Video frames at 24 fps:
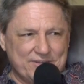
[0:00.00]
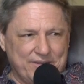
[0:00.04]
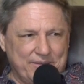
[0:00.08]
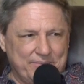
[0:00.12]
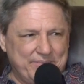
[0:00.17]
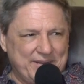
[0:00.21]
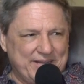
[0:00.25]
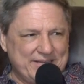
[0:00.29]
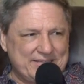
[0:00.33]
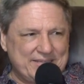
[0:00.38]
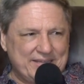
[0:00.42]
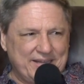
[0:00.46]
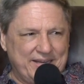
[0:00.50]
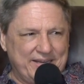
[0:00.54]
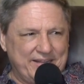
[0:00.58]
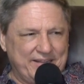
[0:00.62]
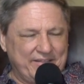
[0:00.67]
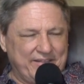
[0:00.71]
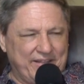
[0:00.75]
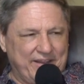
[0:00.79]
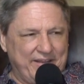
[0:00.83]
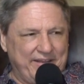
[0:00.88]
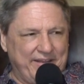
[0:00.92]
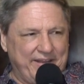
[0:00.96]
on him. I said,
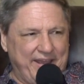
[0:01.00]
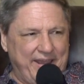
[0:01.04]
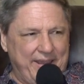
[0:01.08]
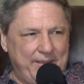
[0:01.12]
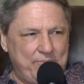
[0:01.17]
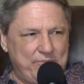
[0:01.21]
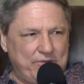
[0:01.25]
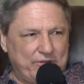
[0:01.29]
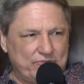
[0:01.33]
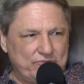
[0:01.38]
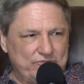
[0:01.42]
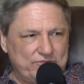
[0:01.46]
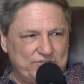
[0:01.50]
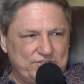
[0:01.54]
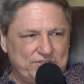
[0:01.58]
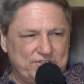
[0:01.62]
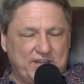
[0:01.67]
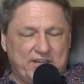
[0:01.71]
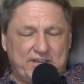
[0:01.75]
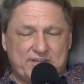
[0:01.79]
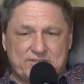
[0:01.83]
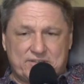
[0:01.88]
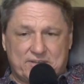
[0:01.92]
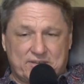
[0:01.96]
In the name of
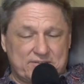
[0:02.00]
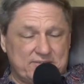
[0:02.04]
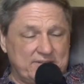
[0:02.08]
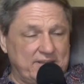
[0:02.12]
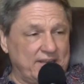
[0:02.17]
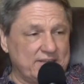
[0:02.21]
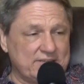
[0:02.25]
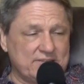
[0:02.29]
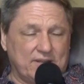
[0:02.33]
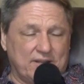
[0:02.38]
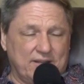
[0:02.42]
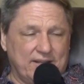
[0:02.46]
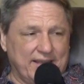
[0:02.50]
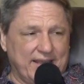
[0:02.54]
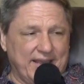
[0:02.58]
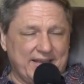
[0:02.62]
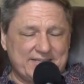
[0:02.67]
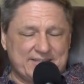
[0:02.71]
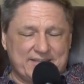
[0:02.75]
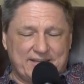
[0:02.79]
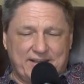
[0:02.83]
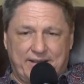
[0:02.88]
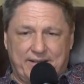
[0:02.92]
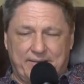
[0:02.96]
Jesus. That's all I
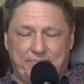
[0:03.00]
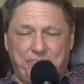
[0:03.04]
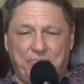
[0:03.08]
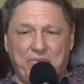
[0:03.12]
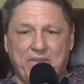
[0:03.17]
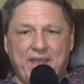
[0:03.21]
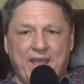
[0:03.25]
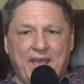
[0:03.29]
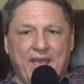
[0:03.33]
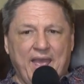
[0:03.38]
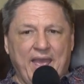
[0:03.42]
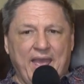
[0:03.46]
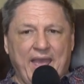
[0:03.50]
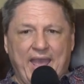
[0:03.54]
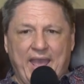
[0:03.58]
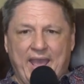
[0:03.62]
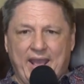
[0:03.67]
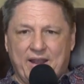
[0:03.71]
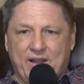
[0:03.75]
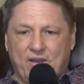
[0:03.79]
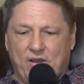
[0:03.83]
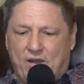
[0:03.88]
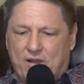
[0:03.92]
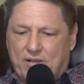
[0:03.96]
said.
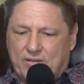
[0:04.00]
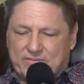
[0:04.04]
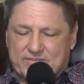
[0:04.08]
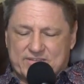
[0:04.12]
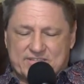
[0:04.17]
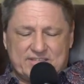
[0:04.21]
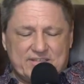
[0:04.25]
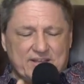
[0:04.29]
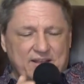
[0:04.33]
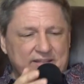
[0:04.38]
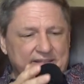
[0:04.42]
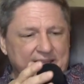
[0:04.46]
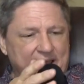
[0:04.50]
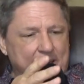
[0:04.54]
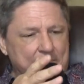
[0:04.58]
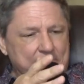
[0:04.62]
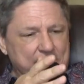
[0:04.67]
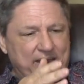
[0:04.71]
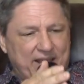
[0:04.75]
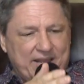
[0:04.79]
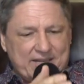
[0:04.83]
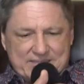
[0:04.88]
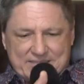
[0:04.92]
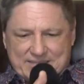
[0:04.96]
And all of a sudden, that
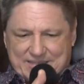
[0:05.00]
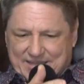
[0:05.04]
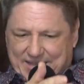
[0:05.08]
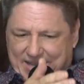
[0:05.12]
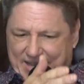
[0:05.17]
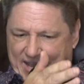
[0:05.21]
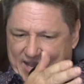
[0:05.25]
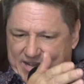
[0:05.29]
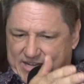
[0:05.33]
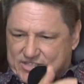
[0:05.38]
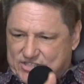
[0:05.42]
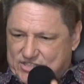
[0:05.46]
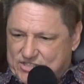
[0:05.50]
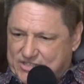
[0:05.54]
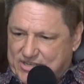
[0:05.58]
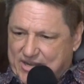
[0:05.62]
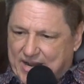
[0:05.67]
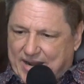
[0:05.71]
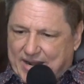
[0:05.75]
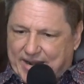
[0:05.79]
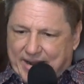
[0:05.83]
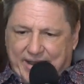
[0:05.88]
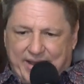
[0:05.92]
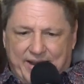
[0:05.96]
man's legs
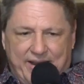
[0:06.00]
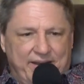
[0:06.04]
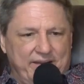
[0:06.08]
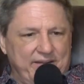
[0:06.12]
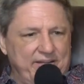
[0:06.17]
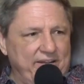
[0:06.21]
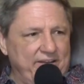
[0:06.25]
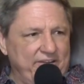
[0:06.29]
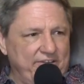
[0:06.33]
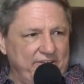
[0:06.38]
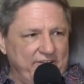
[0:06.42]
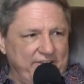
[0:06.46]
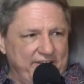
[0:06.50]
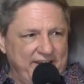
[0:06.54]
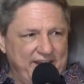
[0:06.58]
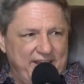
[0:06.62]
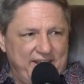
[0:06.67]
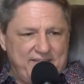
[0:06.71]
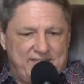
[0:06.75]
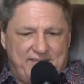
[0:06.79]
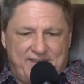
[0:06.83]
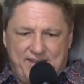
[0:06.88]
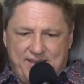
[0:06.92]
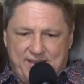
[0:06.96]
shot out
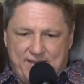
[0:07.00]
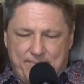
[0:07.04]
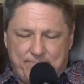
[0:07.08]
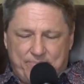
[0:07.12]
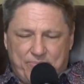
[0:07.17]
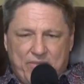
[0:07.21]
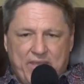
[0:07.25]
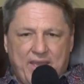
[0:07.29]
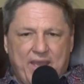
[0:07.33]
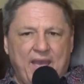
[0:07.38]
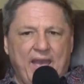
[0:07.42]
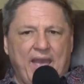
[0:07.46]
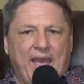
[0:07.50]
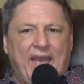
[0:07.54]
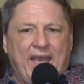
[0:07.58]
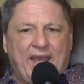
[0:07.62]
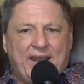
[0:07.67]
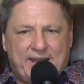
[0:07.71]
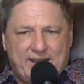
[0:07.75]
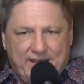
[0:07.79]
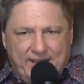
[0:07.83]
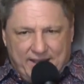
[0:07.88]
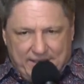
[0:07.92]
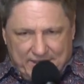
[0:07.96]
underneath him,
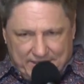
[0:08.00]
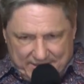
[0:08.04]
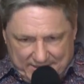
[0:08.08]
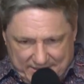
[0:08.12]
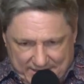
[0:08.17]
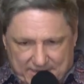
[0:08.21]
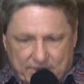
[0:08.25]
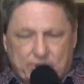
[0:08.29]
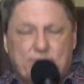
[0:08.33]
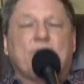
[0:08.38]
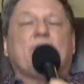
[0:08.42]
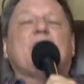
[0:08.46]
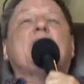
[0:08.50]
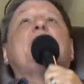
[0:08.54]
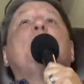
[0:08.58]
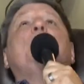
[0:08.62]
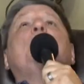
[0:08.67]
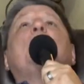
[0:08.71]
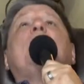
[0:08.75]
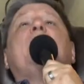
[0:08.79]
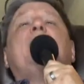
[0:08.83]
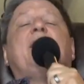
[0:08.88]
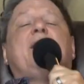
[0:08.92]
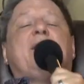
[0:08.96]
and he literally
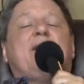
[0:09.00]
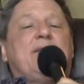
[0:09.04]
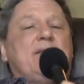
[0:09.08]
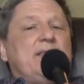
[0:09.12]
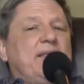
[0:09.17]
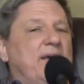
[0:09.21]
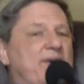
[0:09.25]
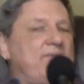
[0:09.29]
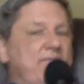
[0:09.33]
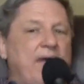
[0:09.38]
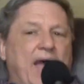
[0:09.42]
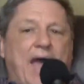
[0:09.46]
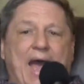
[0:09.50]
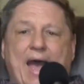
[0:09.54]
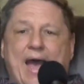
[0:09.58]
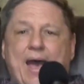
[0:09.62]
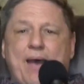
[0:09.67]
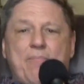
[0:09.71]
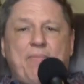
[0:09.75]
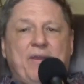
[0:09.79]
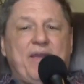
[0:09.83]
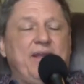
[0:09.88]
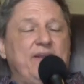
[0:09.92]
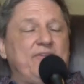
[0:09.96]
went,
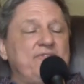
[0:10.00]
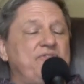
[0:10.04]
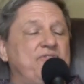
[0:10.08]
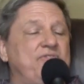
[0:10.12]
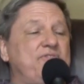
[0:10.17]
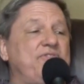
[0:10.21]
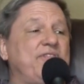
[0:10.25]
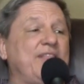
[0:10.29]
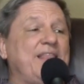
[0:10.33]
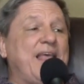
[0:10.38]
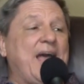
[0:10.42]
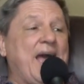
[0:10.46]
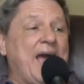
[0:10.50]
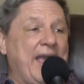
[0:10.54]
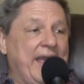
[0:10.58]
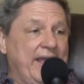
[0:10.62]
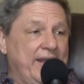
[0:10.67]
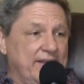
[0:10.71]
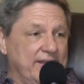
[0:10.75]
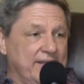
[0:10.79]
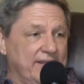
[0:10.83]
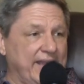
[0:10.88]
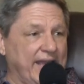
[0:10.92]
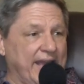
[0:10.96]
I mean,
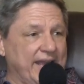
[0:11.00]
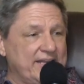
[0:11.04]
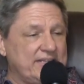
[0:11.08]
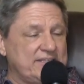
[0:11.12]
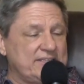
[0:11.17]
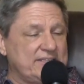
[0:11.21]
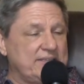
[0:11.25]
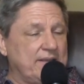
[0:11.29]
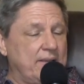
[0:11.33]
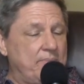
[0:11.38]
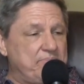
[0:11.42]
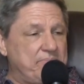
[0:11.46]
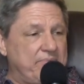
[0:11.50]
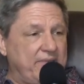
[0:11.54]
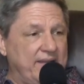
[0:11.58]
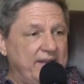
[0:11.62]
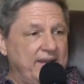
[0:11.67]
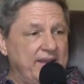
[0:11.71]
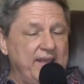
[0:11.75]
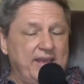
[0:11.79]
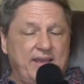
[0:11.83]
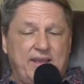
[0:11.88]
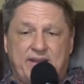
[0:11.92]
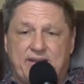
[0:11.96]
flying like
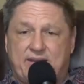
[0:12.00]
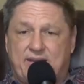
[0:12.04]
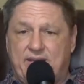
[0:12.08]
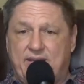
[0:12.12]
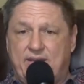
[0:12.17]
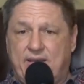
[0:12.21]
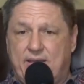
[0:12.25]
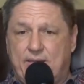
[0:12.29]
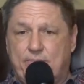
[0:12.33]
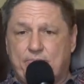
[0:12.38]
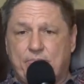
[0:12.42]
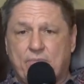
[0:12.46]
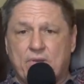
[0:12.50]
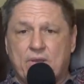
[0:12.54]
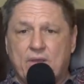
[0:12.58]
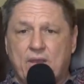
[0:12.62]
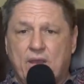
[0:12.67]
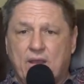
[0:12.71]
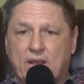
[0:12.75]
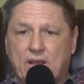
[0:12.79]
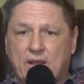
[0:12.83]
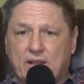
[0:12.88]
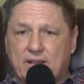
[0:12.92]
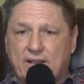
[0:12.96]
something hit him
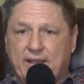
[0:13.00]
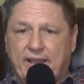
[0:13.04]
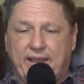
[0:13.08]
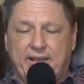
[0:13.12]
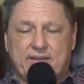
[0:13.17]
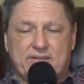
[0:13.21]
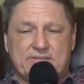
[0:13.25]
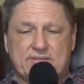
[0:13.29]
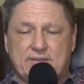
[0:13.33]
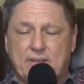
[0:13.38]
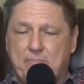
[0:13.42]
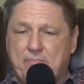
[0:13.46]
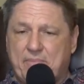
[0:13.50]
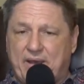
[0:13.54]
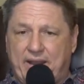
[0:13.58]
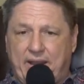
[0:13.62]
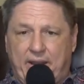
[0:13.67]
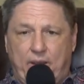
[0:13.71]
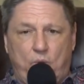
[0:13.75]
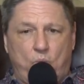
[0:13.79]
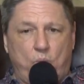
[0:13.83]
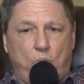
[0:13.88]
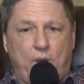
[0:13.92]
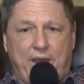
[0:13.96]
like
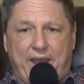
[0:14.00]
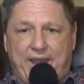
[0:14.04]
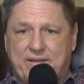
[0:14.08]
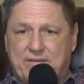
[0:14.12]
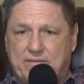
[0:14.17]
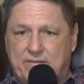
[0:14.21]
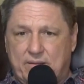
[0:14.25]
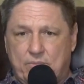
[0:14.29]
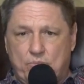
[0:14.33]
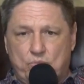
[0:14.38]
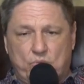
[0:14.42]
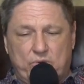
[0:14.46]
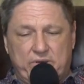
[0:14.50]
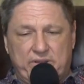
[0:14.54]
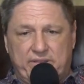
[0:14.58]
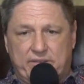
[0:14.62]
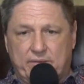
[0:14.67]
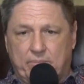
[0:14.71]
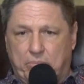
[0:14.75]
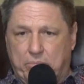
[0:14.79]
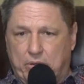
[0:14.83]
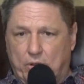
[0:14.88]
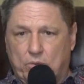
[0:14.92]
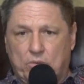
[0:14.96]
somebody whacked him with
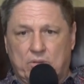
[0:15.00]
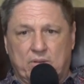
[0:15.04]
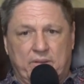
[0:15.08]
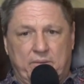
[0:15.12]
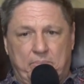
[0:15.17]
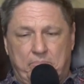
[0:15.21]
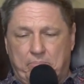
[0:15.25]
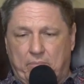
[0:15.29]
a bowling